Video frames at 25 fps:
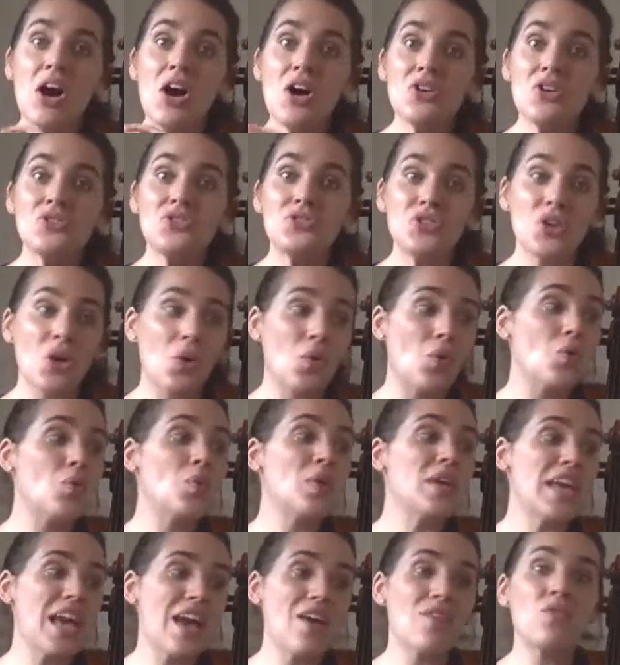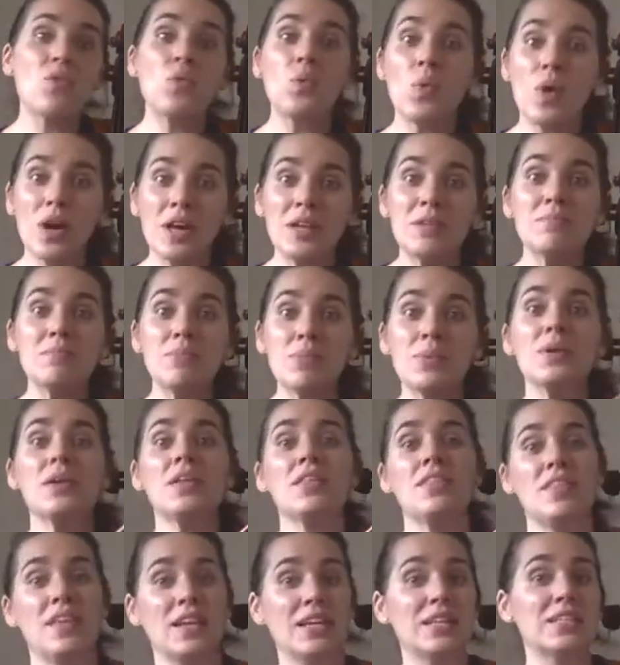So we have one more
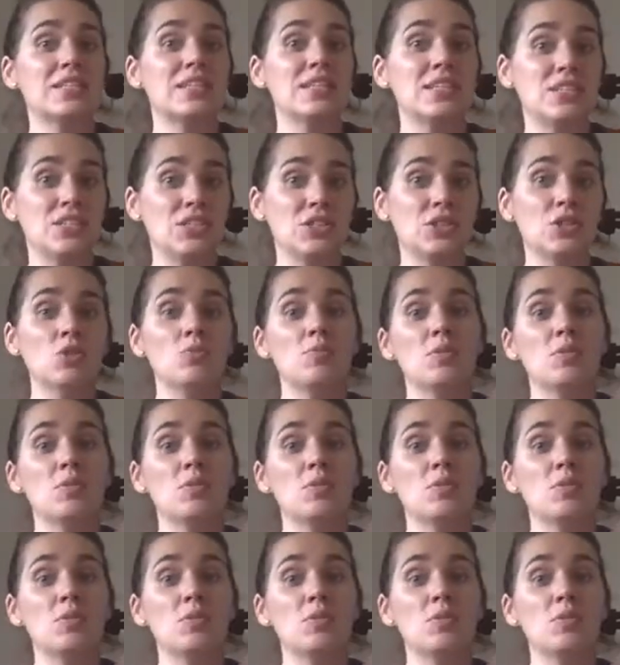thing to do